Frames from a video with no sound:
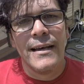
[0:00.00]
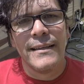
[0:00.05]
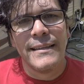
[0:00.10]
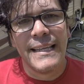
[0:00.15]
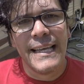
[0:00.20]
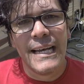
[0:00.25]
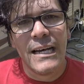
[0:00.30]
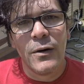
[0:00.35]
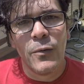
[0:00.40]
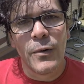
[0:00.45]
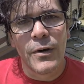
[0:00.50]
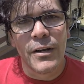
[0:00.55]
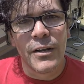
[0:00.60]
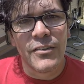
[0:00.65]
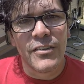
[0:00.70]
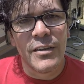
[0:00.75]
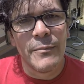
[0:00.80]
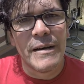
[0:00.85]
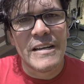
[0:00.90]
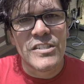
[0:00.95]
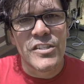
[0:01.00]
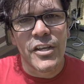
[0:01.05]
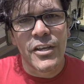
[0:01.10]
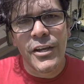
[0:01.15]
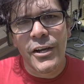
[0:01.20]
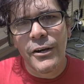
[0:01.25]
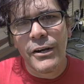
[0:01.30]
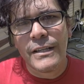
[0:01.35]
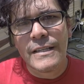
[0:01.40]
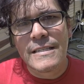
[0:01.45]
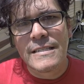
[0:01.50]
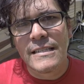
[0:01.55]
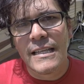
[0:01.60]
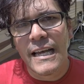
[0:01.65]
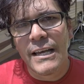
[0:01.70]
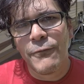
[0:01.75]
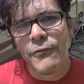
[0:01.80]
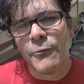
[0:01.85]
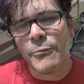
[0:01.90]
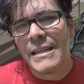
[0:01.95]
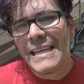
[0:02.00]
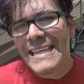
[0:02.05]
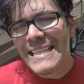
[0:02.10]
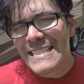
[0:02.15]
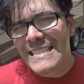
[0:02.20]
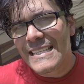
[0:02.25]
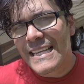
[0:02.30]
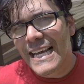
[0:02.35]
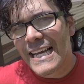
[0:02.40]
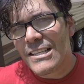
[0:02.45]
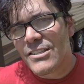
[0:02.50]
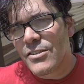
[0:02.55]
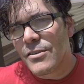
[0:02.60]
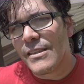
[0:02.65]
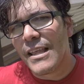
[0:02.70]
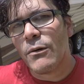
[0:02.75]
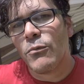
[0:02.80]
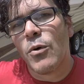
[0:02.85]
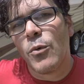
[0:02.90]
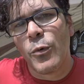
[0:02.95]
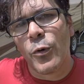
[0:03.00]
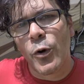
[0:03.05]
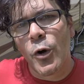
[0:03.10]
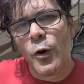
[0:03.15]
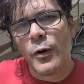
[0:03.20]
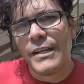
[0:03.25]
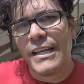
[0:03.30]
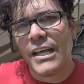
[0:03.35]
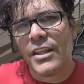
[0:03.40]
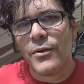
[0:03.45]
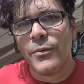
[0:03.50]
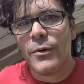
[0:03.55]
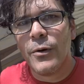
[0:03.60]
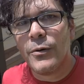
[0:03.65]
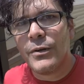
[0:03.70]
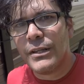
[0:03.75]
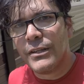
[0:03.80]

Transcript: Now we're gonna see about securing the slide from the inside so that when we're going down the road,